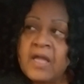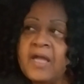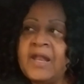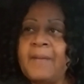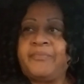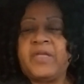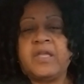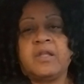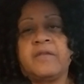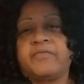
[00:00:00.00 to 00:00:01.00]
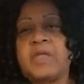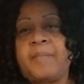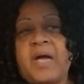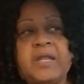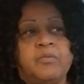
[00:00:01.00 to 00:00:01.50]
And I'm thinking if
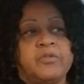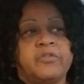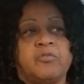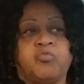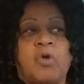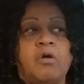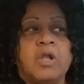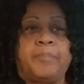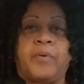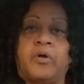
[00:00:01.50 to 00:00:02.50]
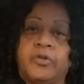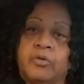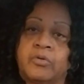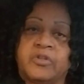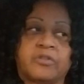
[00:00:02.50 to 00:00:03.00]
somebody was to roll up on
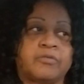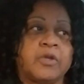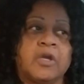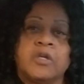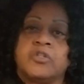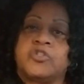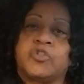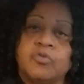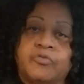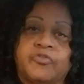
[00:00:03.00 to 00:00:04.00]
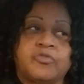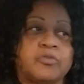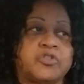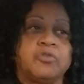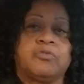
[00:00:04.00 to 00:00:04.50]
you and just shoot
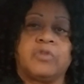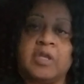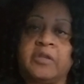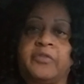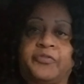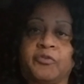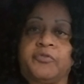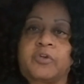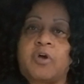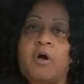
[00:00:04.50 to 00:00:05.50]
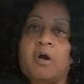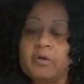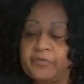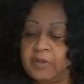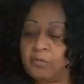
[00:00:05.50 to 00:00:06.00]
shoot in through the
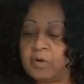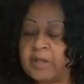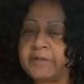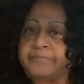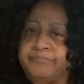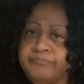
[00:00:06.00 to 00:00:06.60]
car, then what?